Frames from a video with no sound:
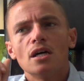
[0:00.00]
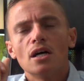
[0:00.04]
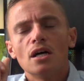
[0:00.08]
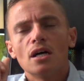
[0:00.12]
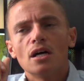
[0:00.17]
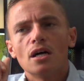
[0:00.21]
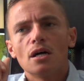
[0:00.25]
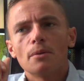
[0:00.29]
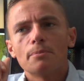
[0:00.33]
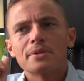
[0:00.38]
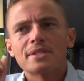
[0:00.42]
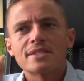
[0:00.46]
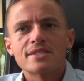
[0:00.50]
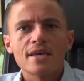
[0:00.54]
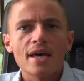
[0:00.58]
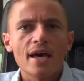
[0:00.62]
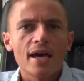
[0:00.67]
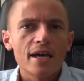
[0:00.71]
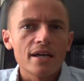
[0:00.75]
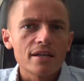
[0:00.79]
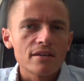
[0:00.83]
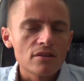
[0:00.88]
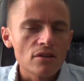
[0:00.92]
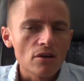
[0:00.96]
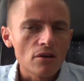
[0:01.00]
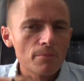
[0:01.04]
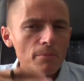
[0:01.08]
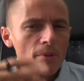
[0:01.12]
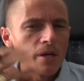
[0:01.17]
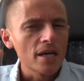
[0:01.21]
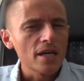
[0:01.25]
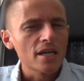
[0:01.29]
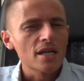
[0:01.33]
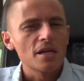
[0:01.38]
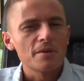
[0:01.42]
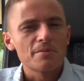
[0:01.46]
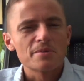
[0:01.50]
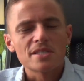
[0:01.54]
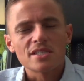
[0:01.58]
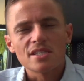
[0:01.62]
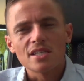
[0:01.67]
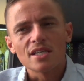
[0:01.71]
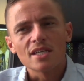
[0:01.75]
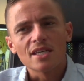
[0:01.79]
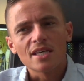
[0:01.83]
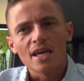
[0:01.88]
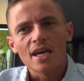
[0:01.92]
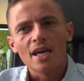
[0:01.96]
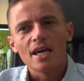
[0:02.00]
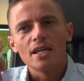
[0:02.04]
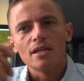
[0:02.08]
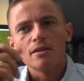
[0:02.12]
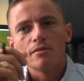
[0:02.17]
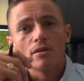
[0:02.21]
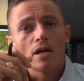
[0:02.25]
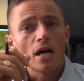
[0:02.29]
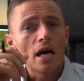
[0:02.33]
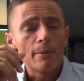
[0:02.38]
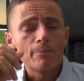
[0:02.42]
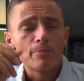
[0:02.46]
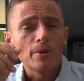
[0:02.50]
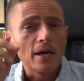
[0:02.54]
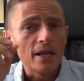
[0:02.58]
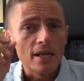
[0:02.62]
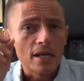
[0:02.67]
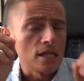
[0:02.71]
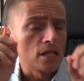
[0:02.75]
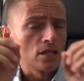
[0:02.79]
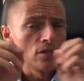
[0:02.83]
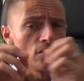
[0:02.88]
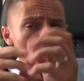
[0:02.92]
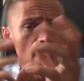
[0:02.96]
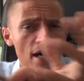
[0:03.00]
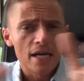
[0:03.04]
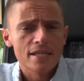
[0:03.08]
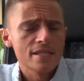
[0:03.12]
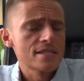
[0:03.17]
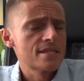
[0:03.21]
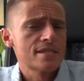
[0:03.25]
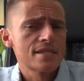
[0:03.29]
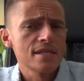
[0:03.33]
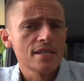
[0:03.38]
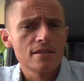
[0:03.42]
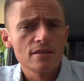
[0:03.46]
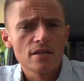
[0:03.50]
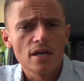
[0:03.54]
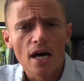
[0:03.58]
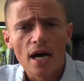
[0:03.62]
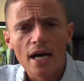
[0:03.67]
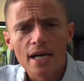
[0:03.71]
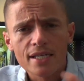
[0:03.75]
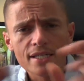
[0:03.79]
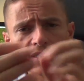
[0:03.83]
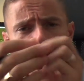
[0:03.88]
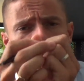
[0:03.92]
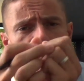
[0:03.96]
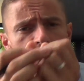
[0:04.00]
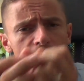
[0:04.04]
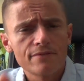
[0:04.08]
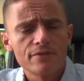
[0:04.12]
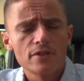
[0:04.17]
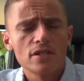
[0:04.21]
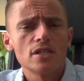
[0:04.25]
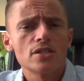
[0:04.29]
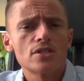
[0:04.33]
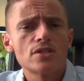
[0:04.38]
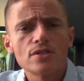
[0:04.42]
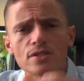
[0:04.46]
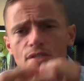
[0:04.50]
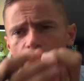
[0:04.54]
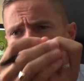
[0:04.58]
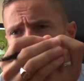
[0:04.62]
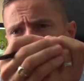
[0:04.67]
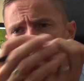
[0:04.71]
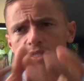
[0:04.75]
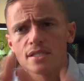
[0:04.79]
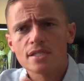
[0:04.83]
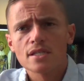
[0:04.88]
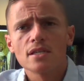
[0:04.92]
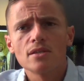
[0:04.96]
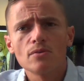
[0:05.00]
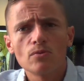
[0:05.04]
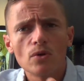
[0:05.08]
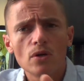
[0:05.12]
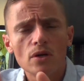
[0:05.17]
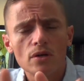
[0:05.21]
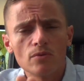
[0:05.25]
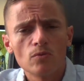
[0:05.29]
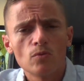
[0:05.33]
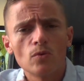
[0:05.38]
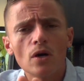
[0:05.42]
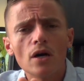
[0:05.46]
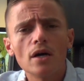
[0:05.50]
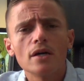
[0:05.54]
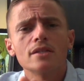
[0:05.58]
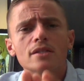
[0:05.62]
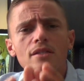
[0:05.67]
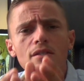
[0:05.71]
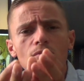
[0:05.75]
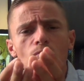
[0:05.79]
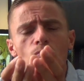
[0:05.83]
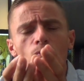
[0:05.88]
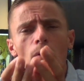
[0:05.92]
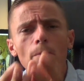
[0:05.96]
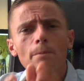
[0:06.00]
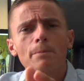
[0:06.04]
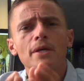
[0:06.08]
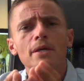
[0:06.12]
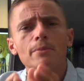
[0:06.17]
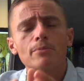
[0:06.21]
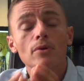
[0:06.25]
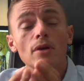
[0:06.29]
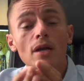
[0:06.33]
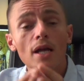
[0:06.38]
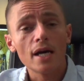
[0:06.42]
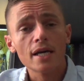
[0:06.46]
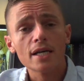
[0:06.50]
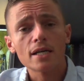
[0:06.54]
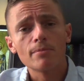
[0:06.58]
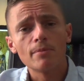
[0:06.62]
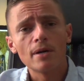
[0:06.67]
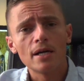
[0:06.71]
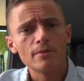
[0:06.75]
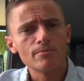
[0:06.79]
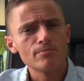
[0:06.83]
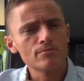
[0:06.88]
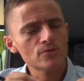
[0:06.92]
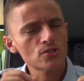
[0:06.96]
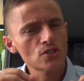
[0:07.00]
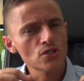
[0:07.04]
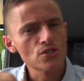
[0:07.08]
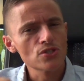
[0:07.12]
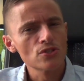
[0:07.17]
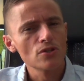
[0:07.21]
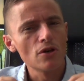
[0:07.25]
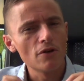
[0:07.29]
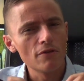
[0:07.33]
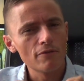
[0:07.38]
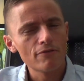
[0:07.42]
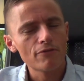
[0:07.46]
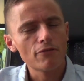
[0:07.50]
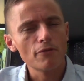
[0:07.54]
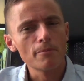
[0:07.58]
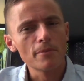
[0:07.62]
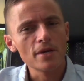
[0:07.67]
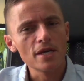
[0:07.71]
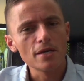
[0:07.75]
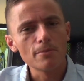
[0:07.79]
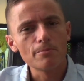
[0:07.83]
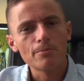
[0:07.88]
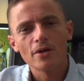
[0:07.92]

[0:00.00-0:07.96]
Patek, not my cup of tea again, but you know, I can see the virtues, I can see what people like about them, just not for me.